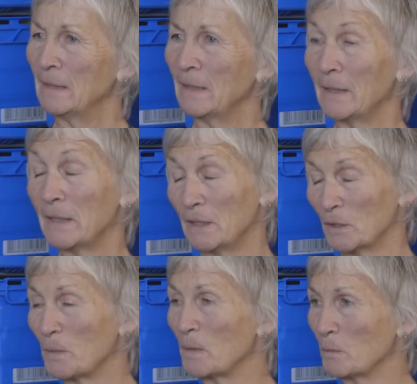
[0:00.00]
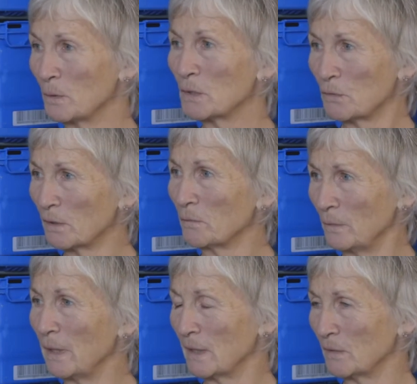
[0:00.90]
I think a lot of people would struggle
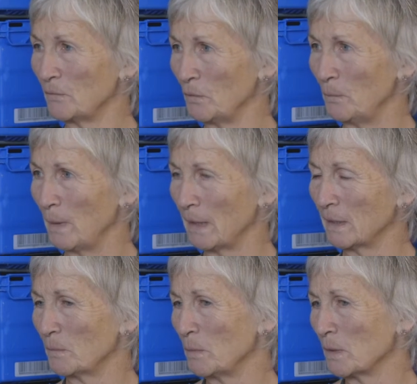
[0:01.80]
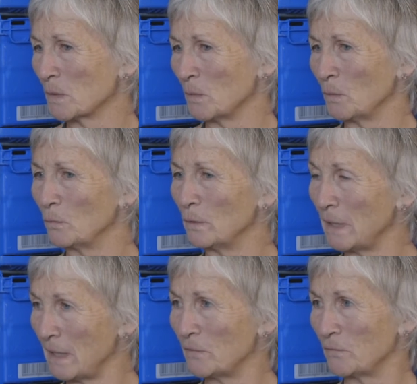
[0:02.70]
without the food bank, because we all
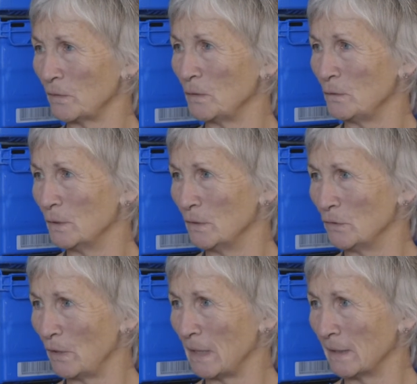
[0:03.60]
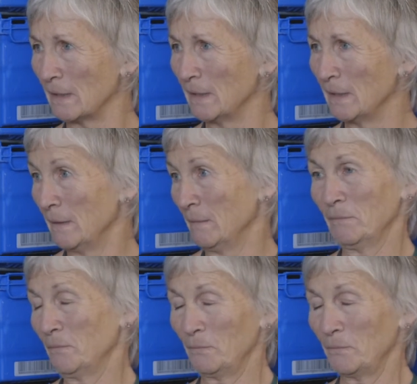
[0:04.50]
need food and drink
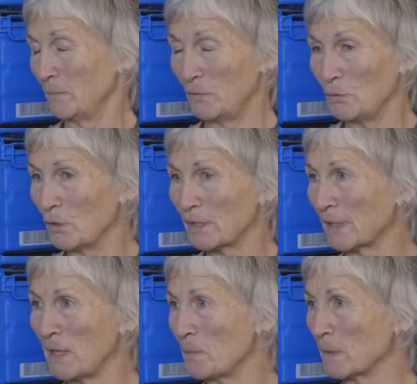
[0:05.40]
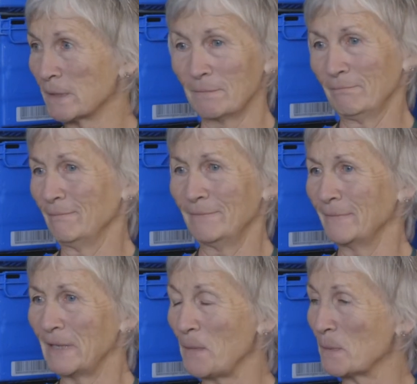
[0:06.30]
just to keep us
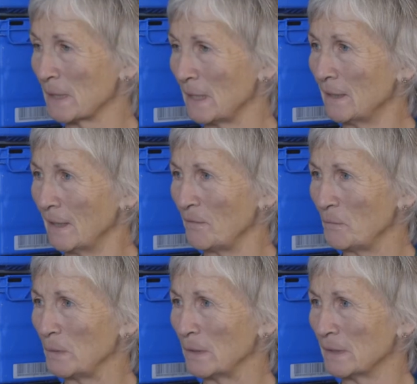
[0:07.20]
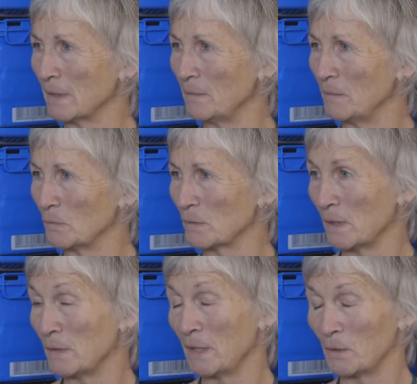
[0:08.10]
alive, but
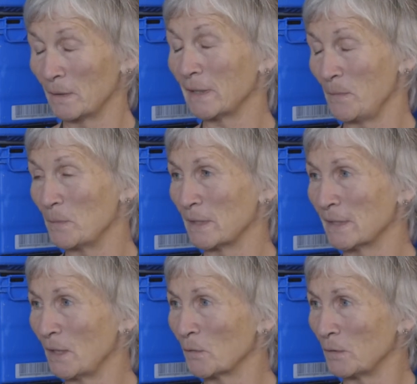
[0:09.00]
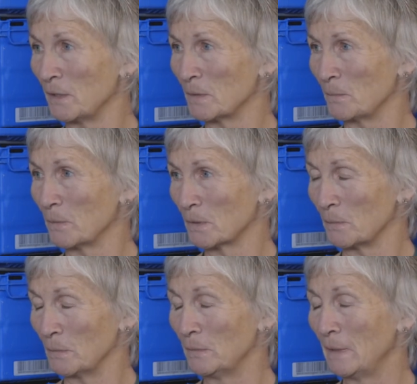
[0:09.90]
also to help keep us as healthy as
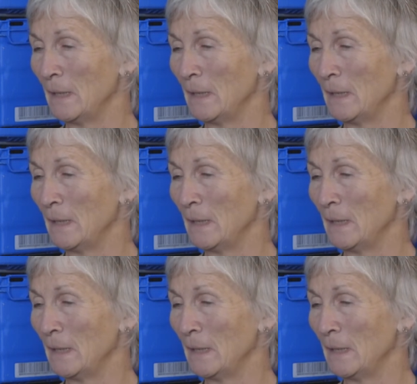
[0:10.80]
possible.